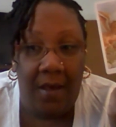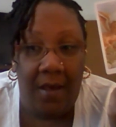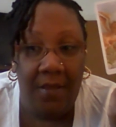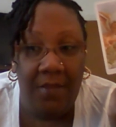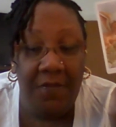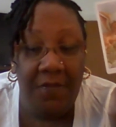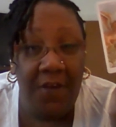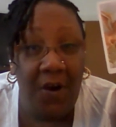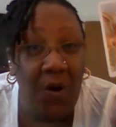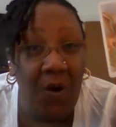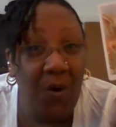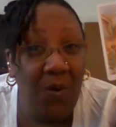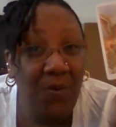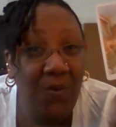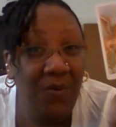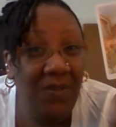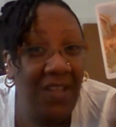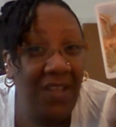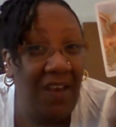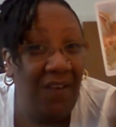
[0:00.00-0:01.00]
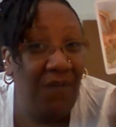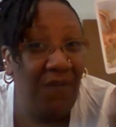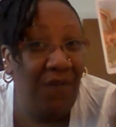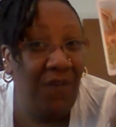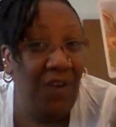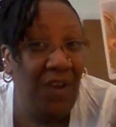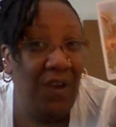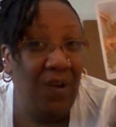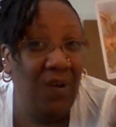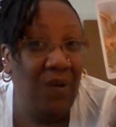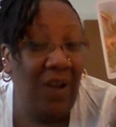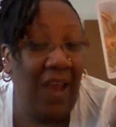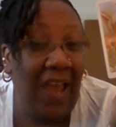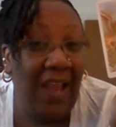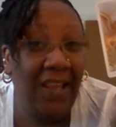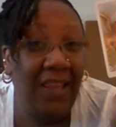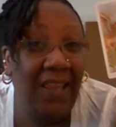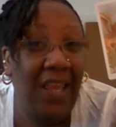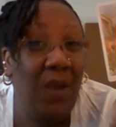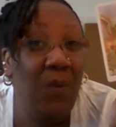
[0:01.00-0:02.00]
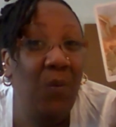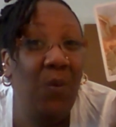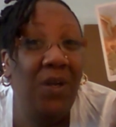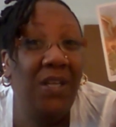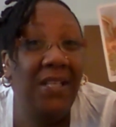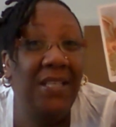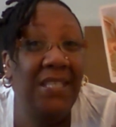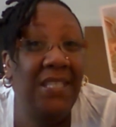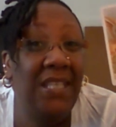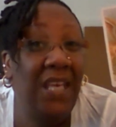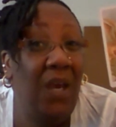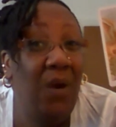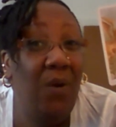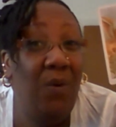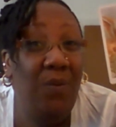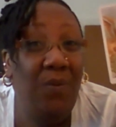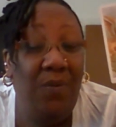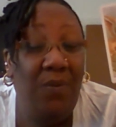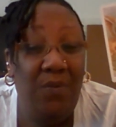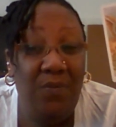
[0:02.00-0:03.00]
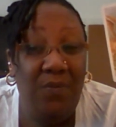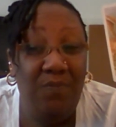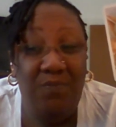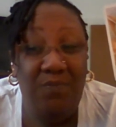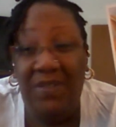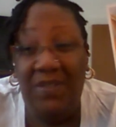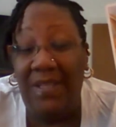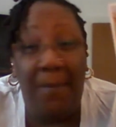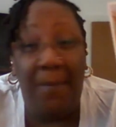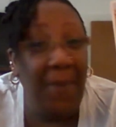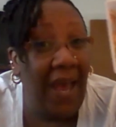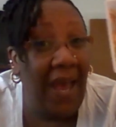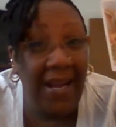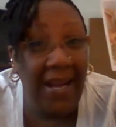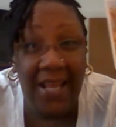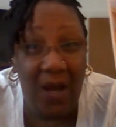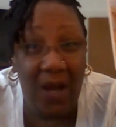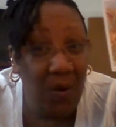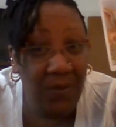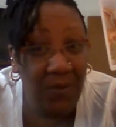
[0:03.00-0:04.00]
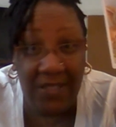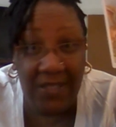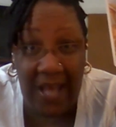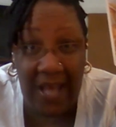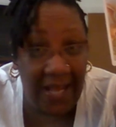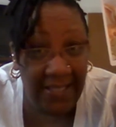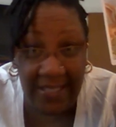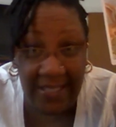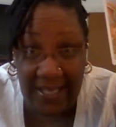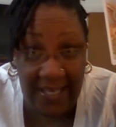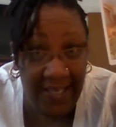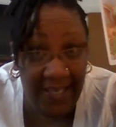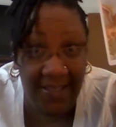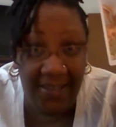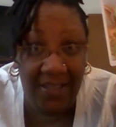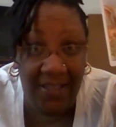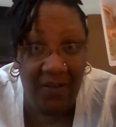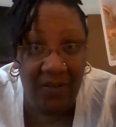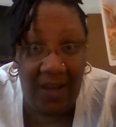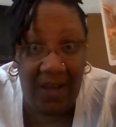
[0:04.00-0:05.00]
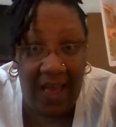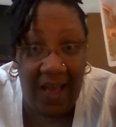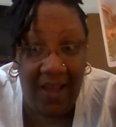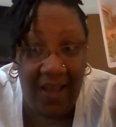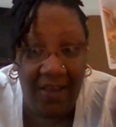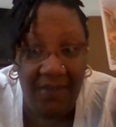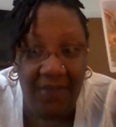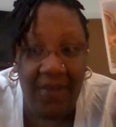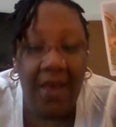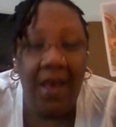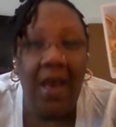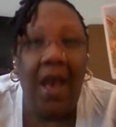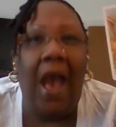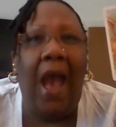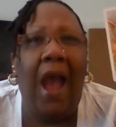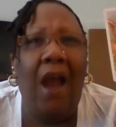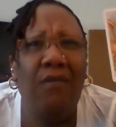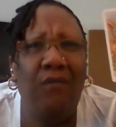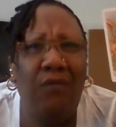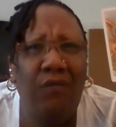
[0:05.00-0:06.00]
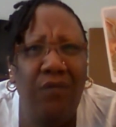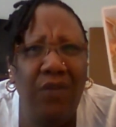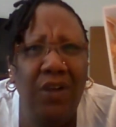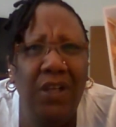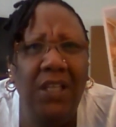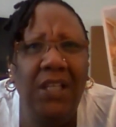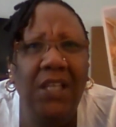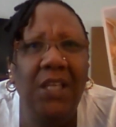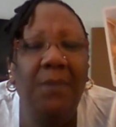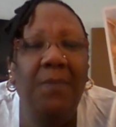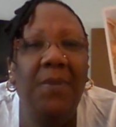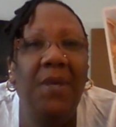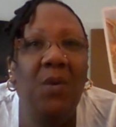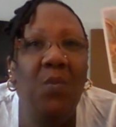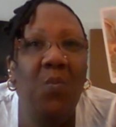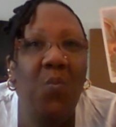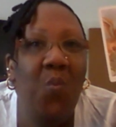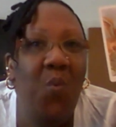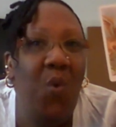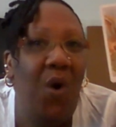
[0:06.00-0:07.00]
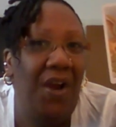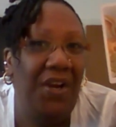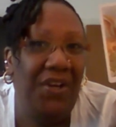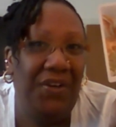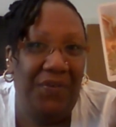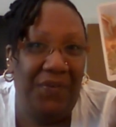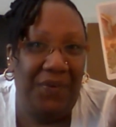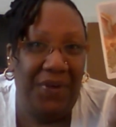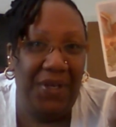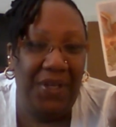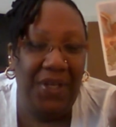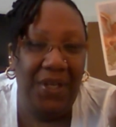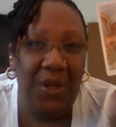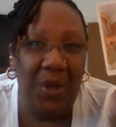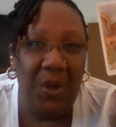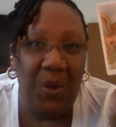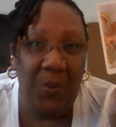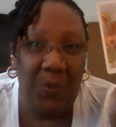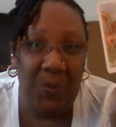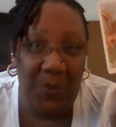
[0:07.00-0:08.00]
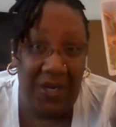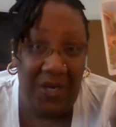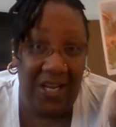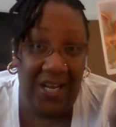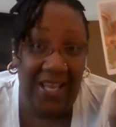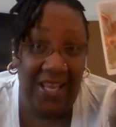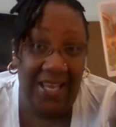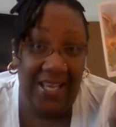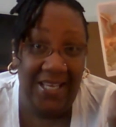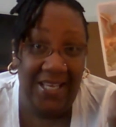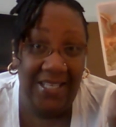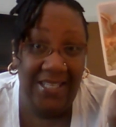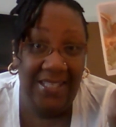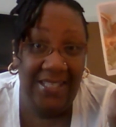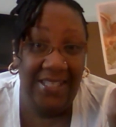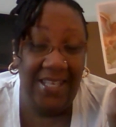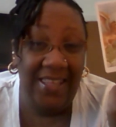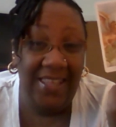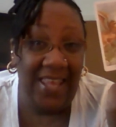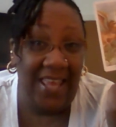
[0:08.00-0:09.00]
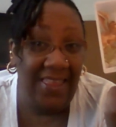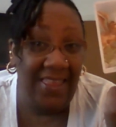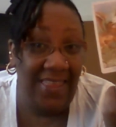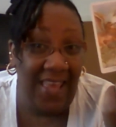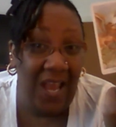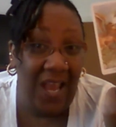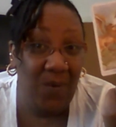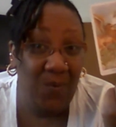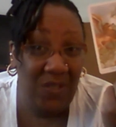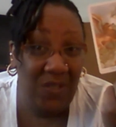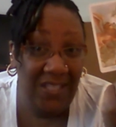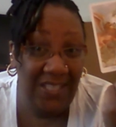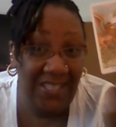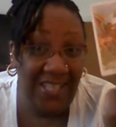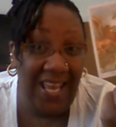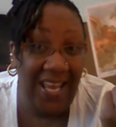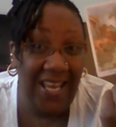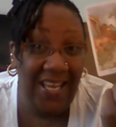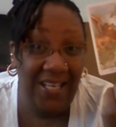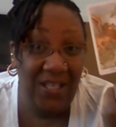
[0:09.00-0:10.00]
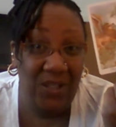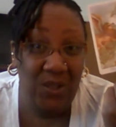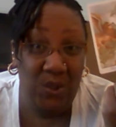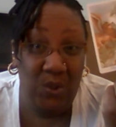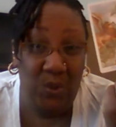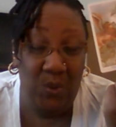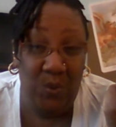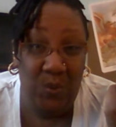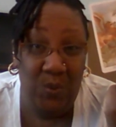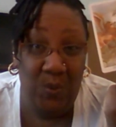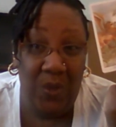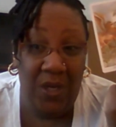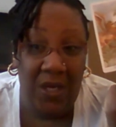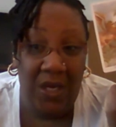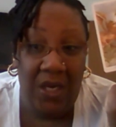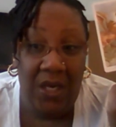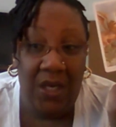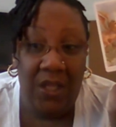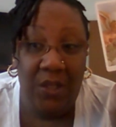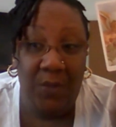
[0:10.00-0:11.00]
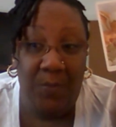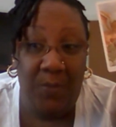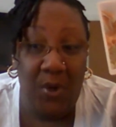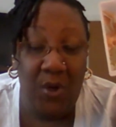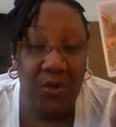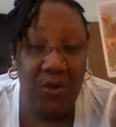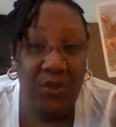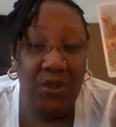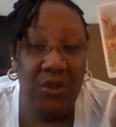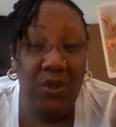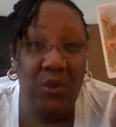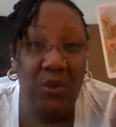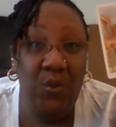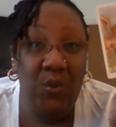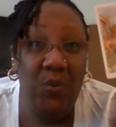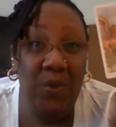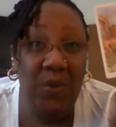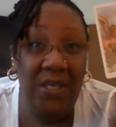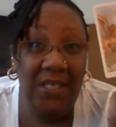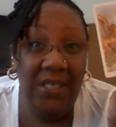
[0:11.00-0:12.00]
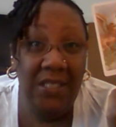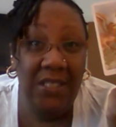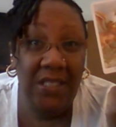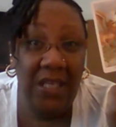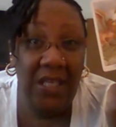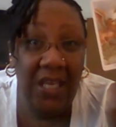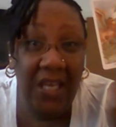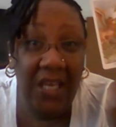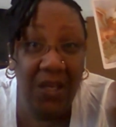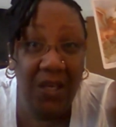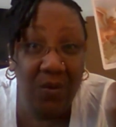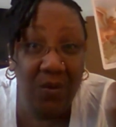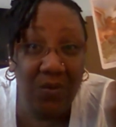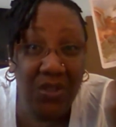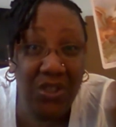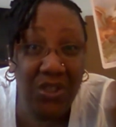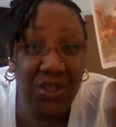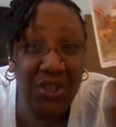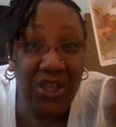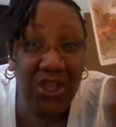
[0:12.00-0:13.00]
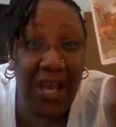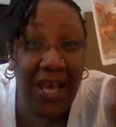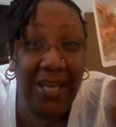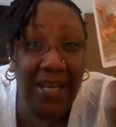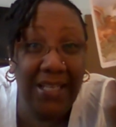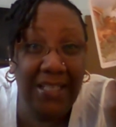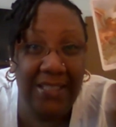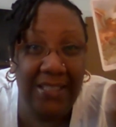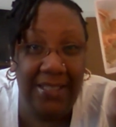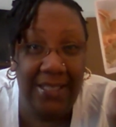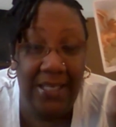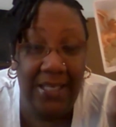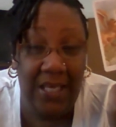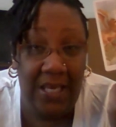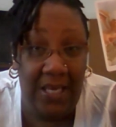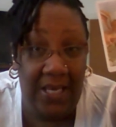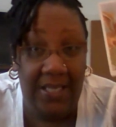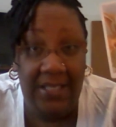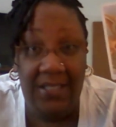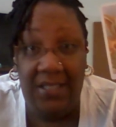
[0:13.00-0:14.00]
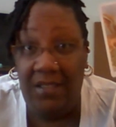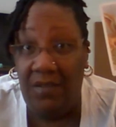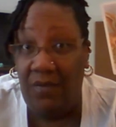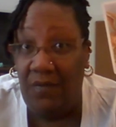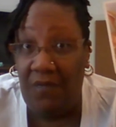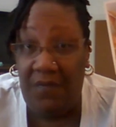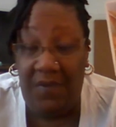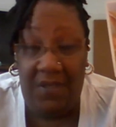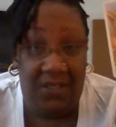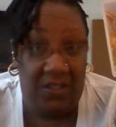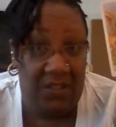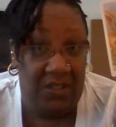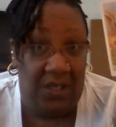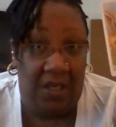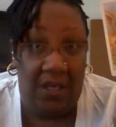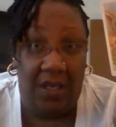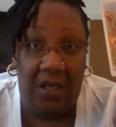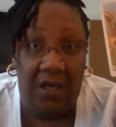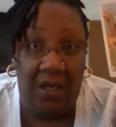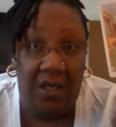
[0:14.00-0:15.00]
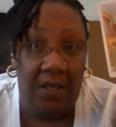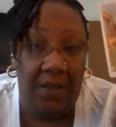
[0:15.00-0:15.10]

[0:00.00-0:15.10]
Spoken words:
those that figure like they want to tell somebody else not to end their life, I really be wondering what it is that they would say to the person who is energetically insufficient